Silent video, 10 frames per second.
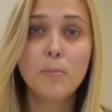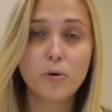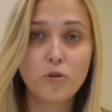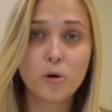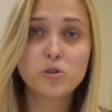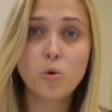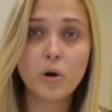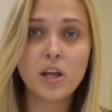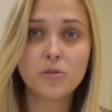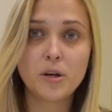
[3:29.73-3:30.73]
performed
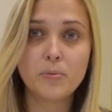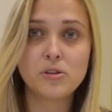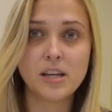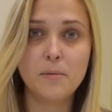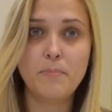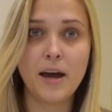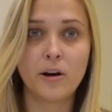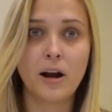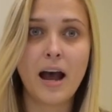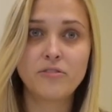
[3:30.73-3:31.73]
23%
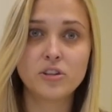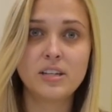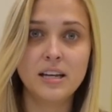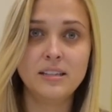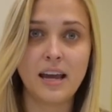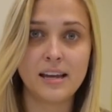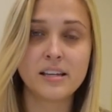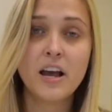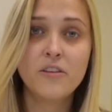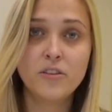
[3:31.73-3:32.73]
better after 10 days
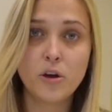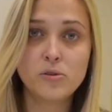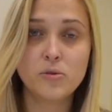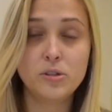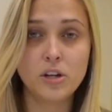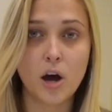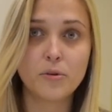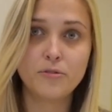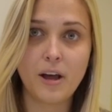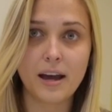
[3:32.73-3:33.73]
than those who did not
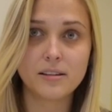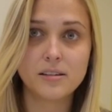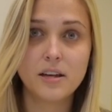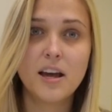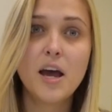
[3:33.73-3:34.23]
reflect.